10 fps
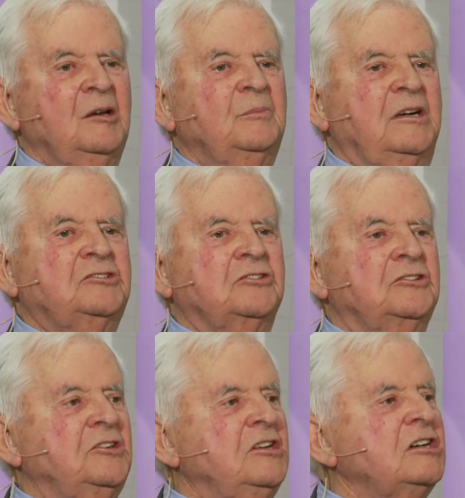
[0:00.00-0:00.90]
But you're
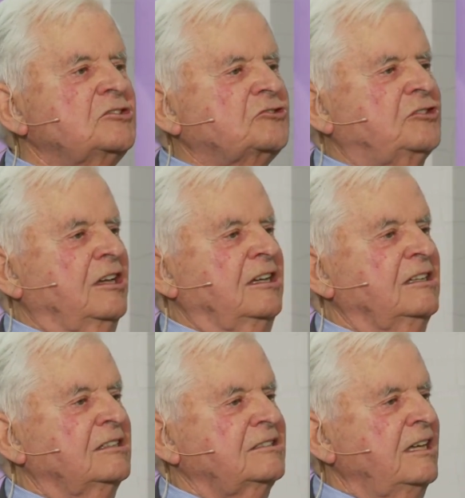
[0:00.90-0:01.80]
nurturing
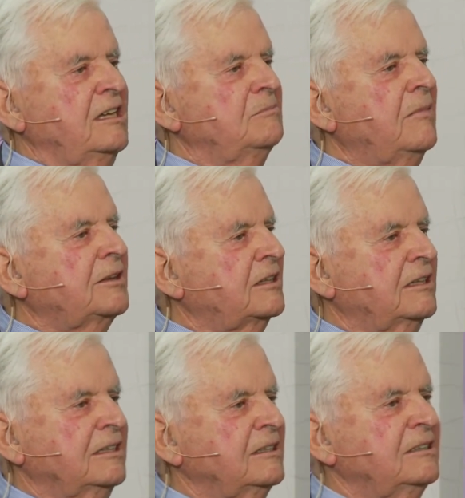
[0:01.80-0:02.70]
as any
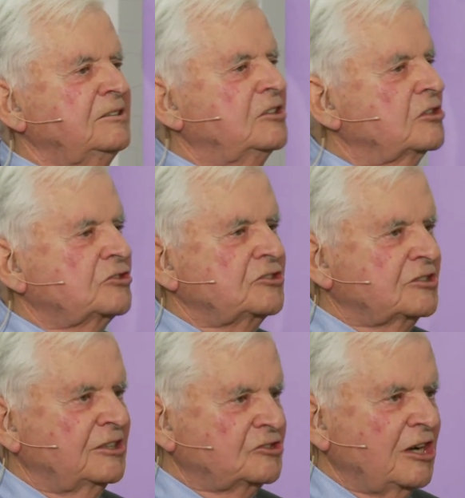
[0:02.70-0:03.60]
mother
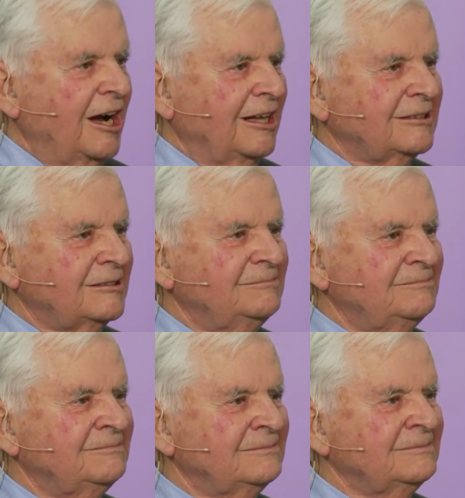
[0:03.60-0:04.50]
nurtures her child.
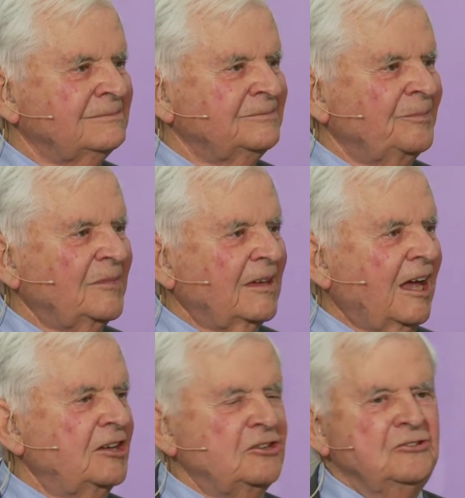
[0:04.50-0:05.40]

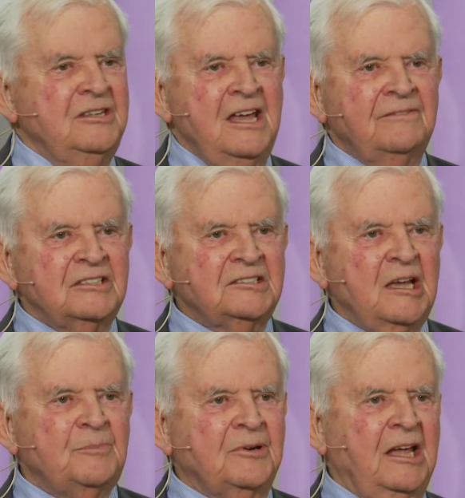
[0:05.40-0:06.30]
And you never
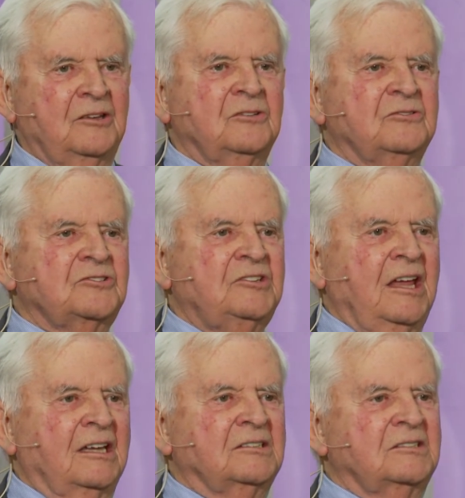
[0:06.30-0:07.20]
separate those
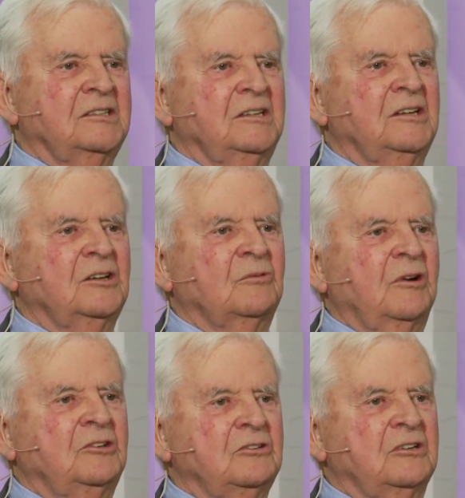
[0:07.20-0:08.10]
things
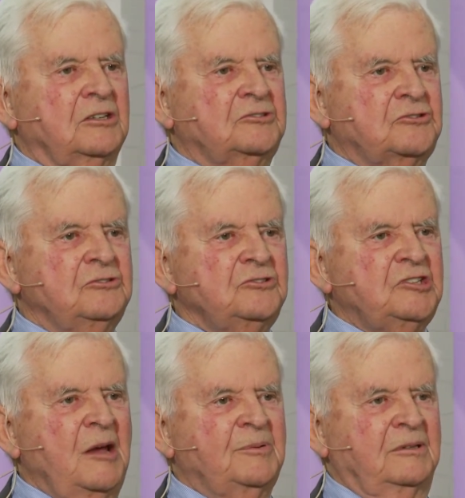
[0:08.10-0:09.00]
when you are a true
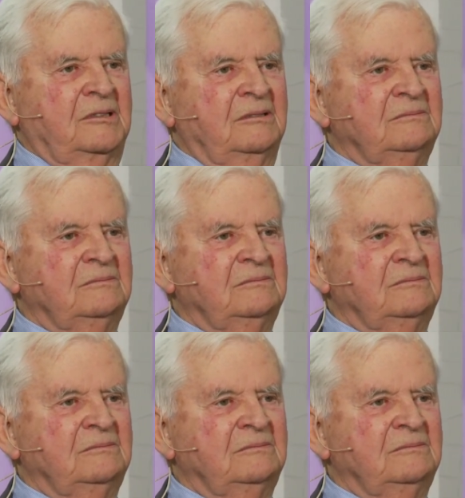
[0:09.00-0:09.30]
shepherd,